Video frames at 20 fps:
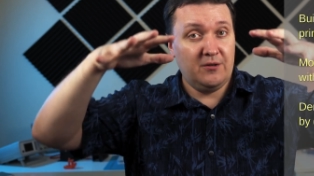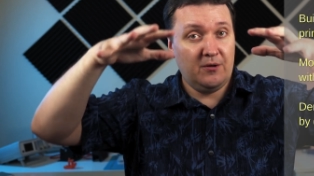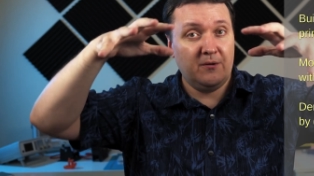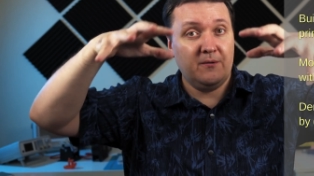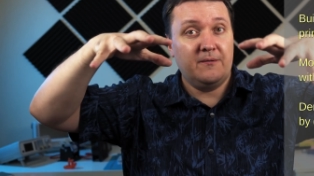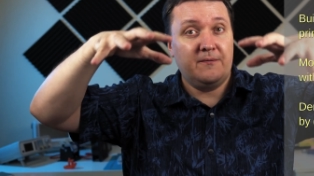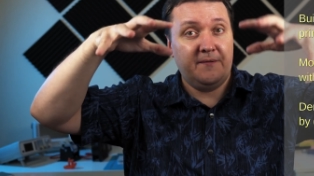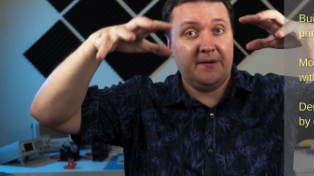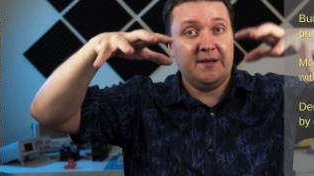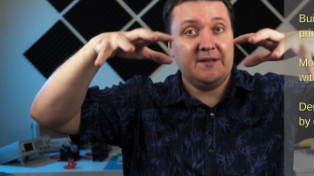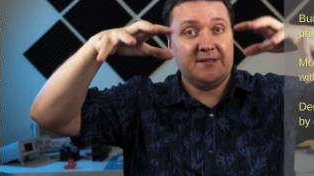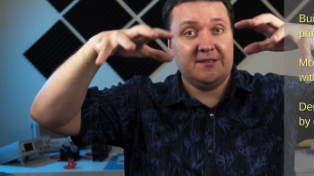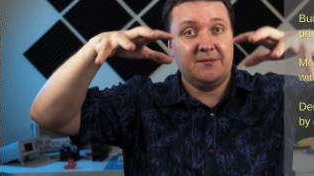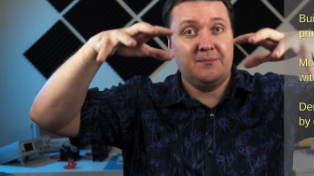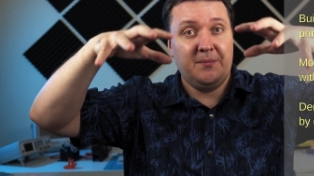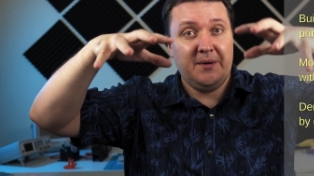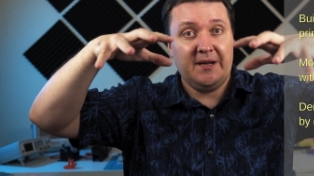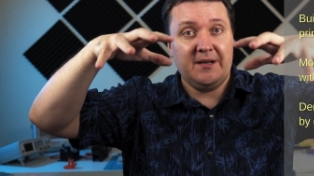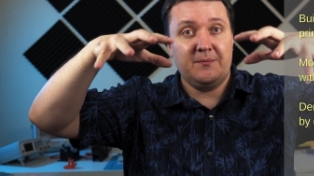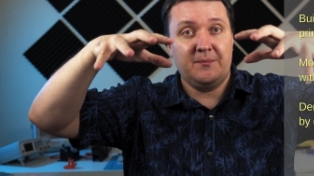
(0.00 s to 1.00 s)
known facts
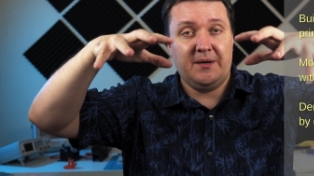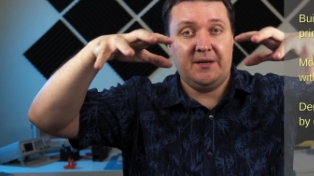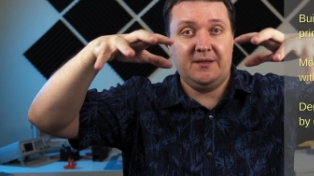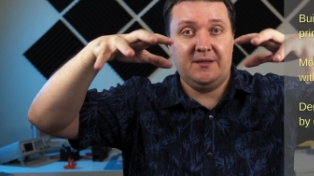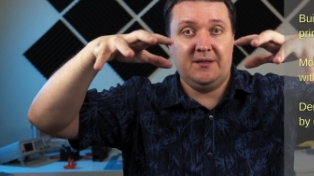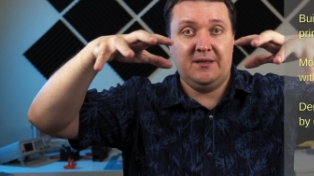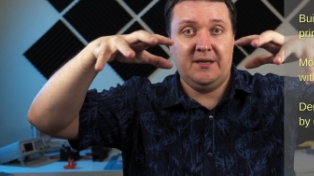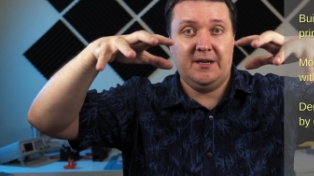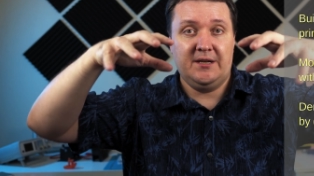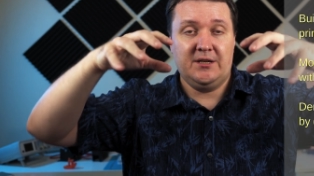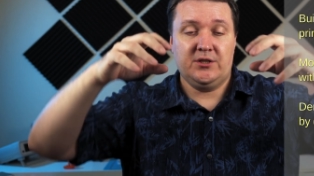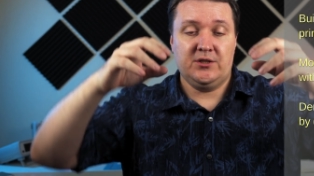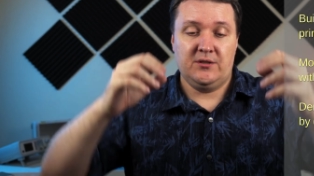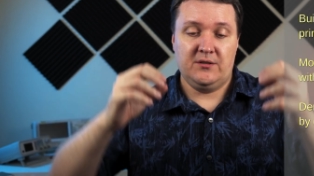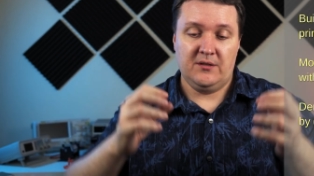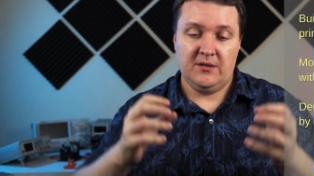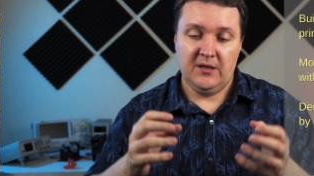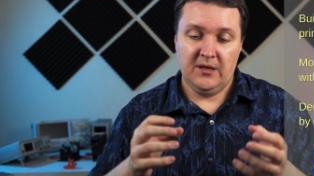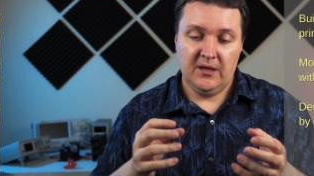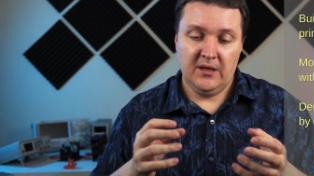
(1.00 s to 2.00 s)
backed by deduction,